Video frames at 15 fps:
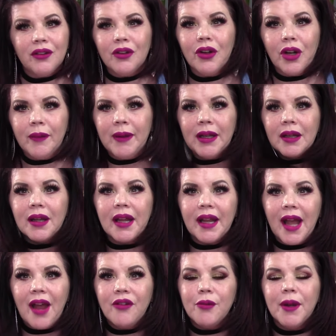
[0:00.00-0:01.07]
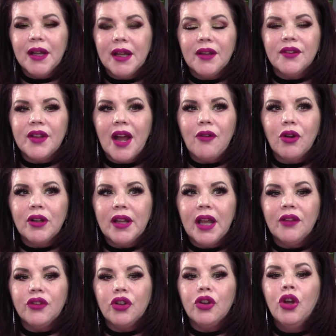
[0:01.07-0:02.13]
Do you know what I mean? Like, everybody gets thyroid
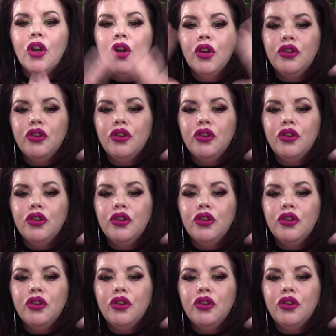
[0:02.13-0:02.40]
cancer.